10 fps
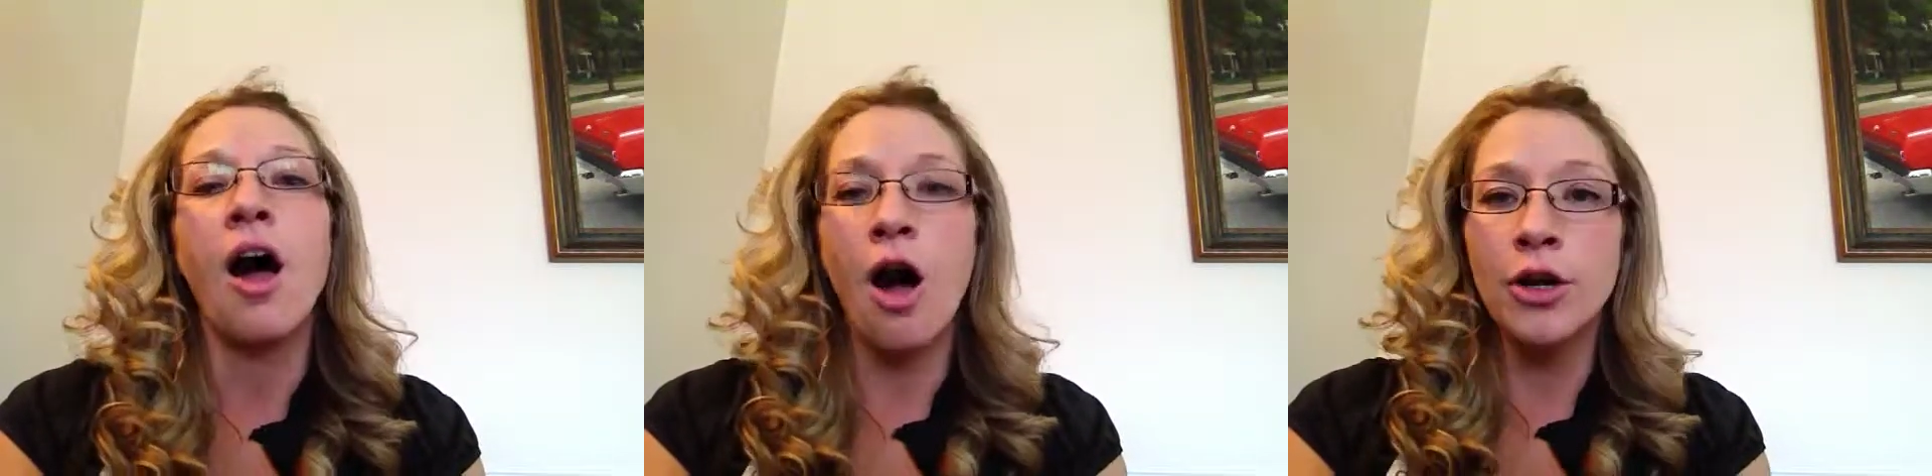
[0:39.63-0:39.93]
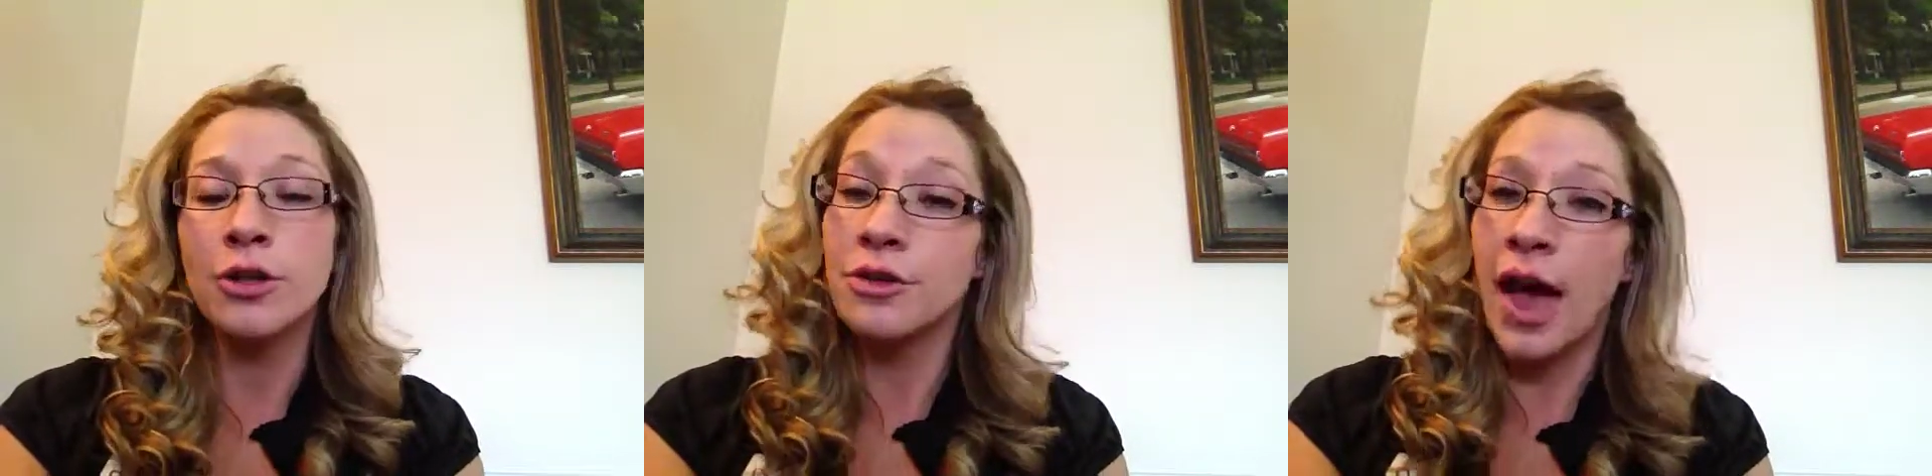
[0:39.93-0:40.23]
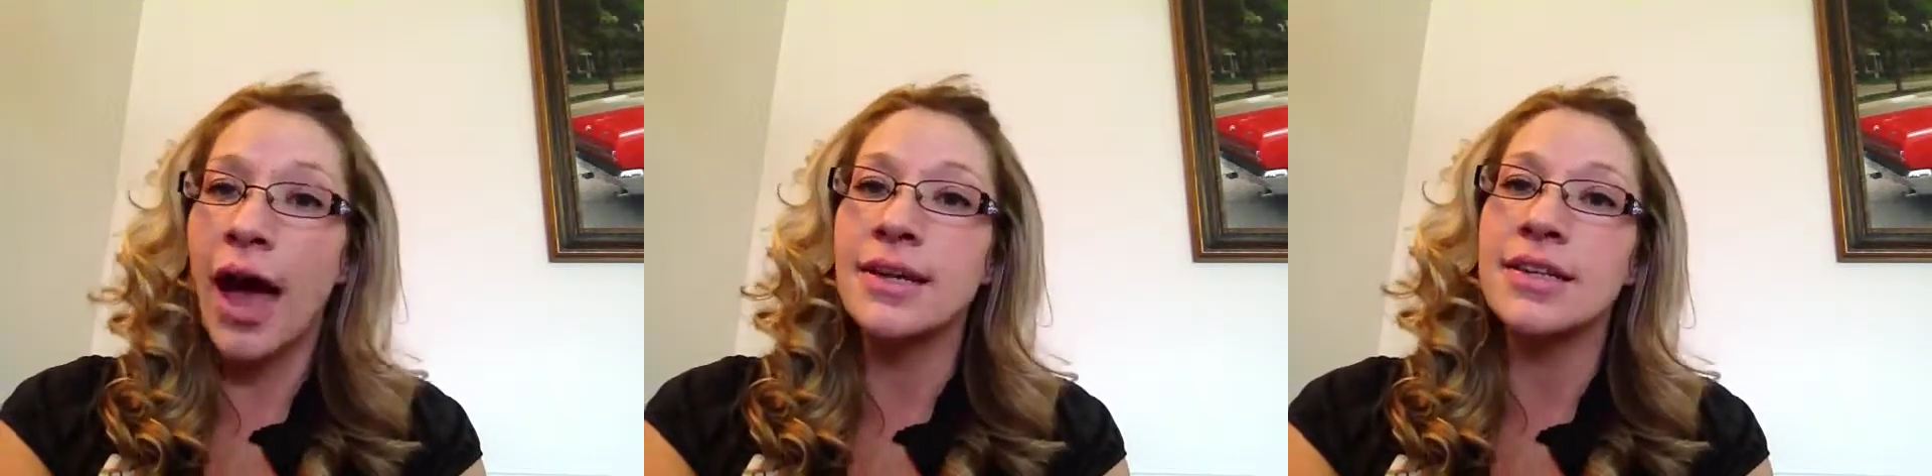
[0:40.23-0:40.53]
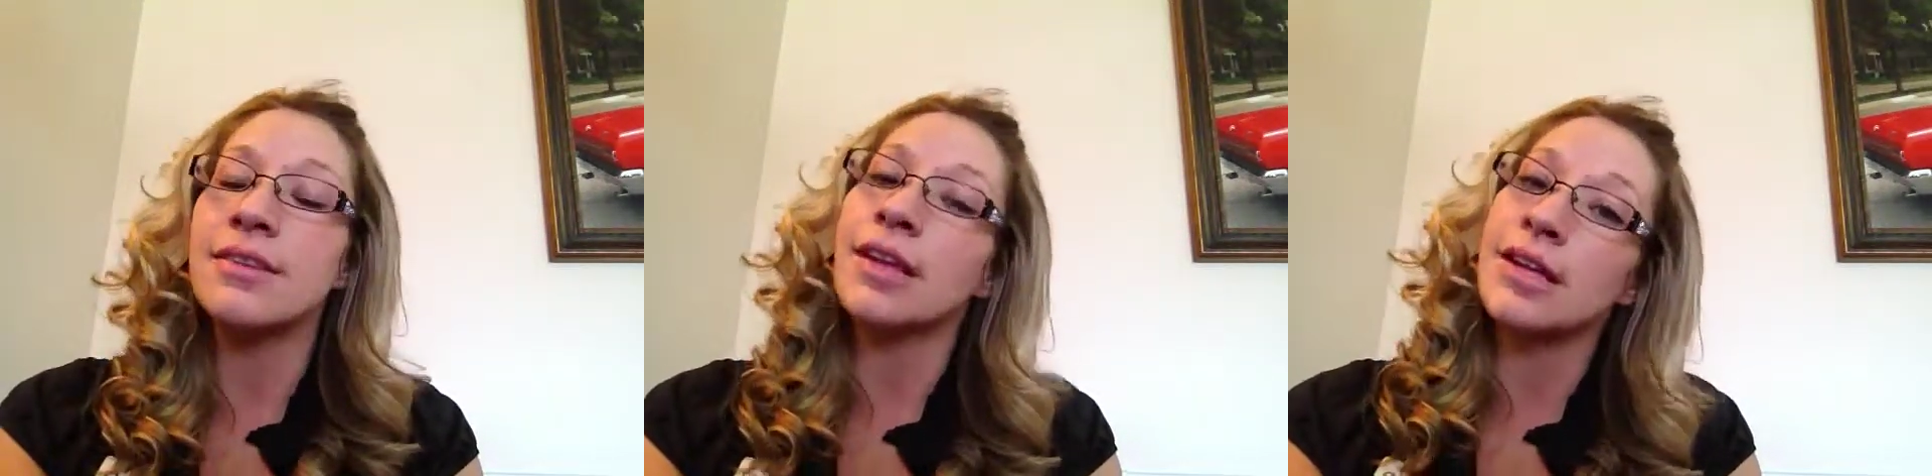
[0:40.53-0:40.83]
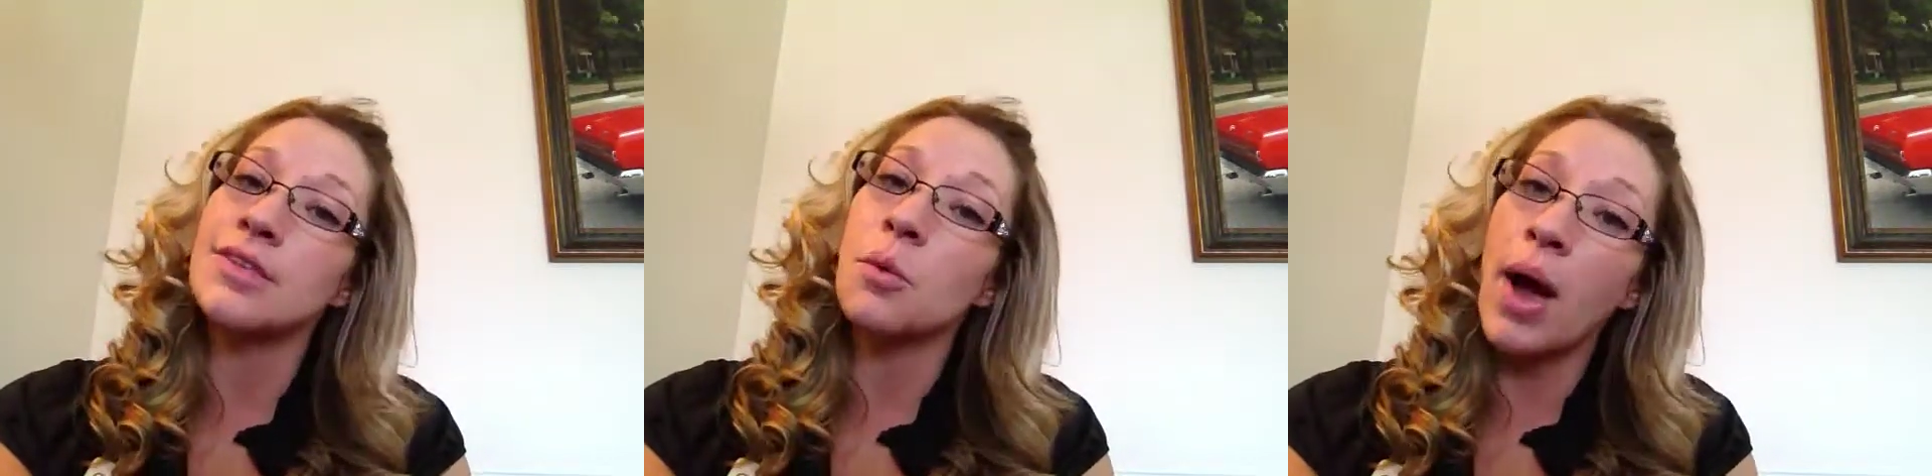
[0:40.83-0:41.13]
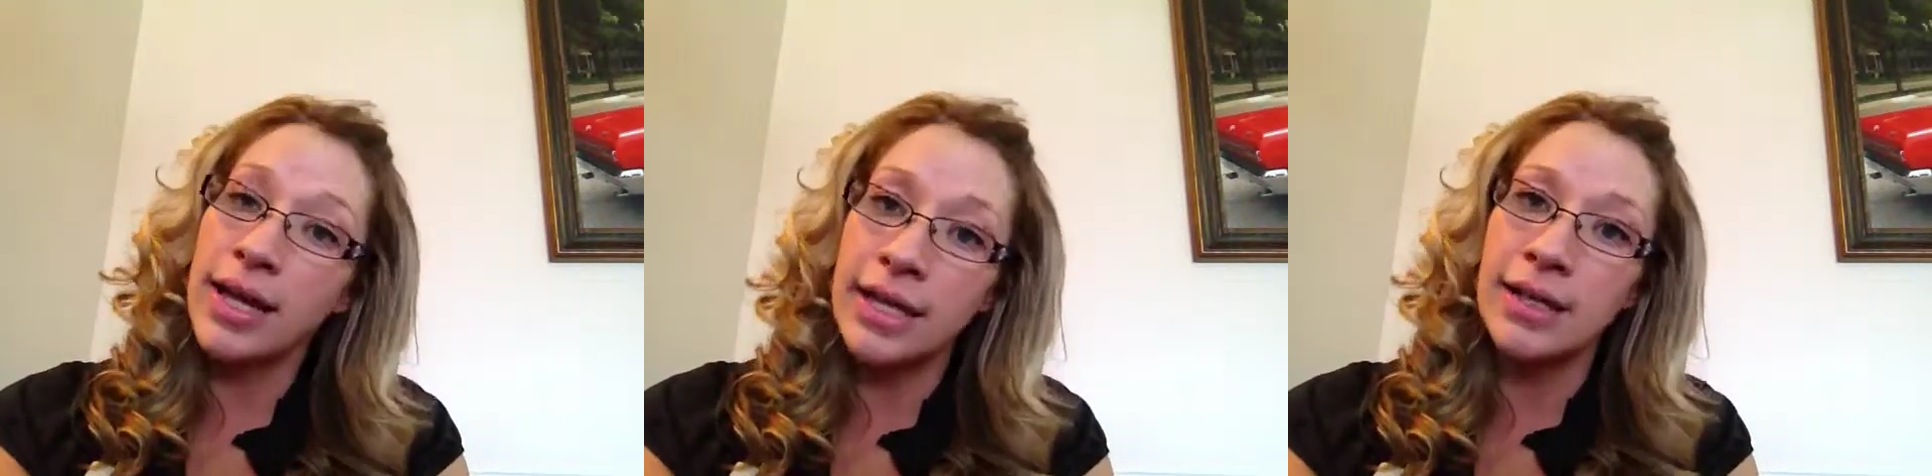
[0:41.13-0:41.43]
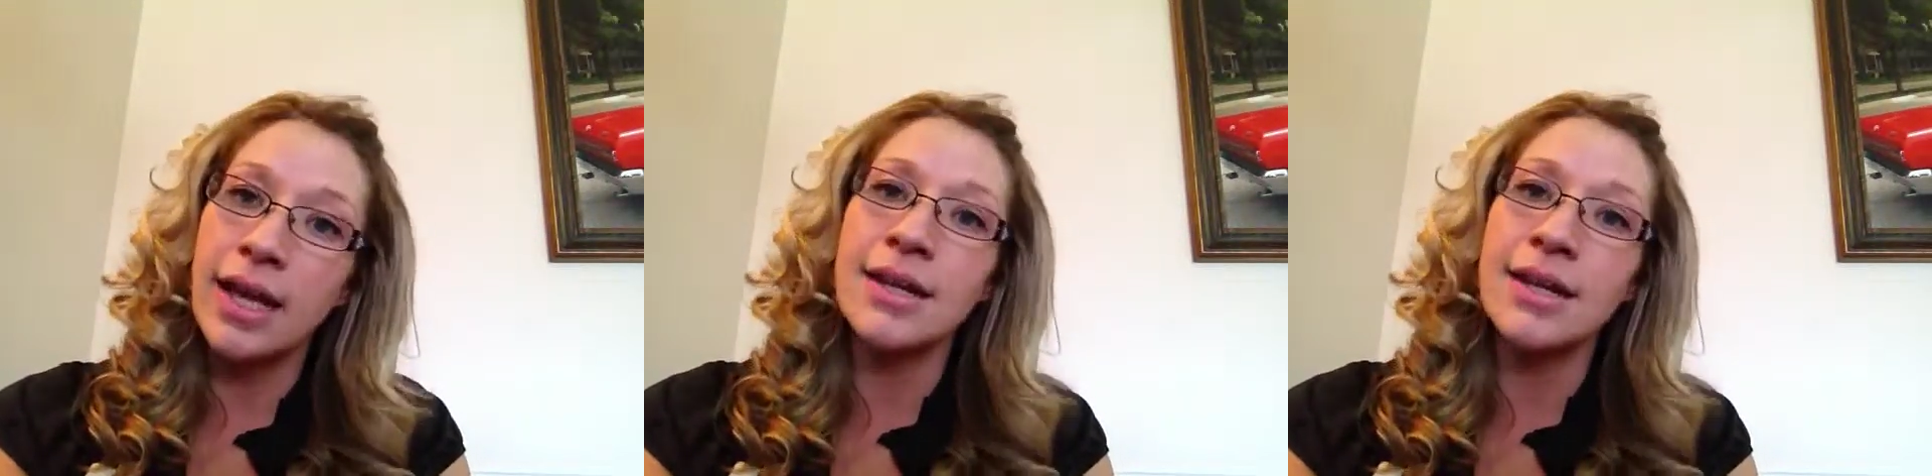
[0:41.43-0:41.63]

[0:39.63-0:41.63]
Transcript: Honor that, and that it's a wedding